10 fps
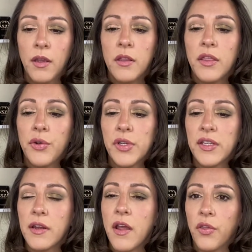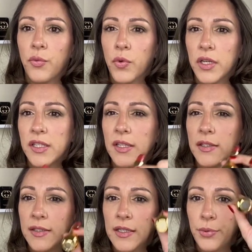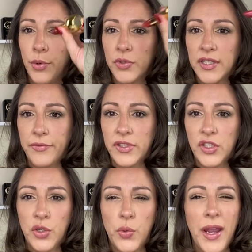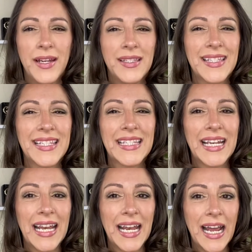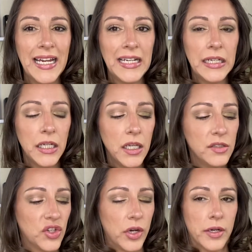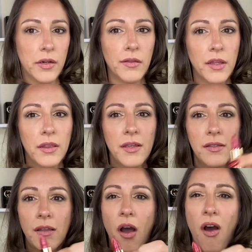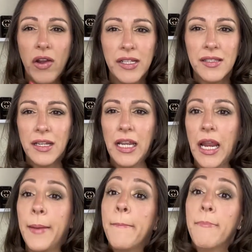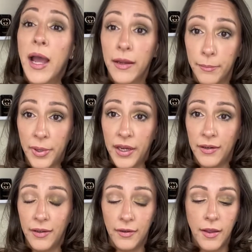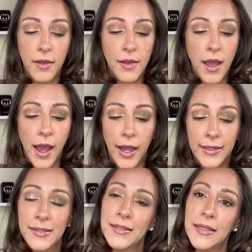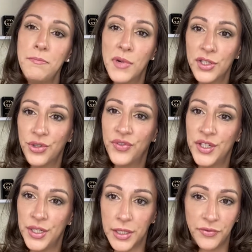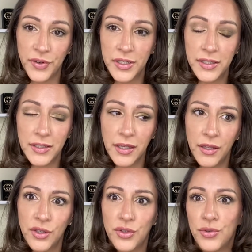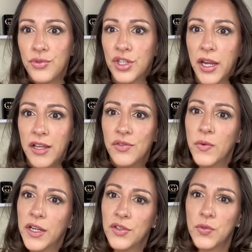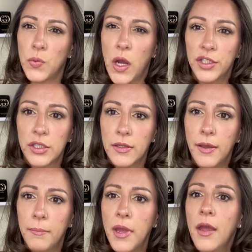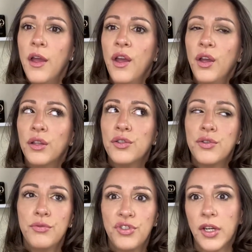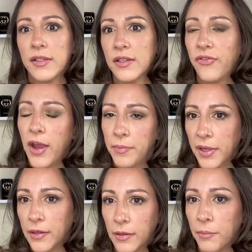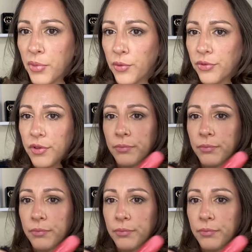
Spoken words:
There is another one, it's 072, and it's slightly darker than this. Honestly, in my opinion, I didn't see much of a difference in the two shades when I swatched them to justify picking up both.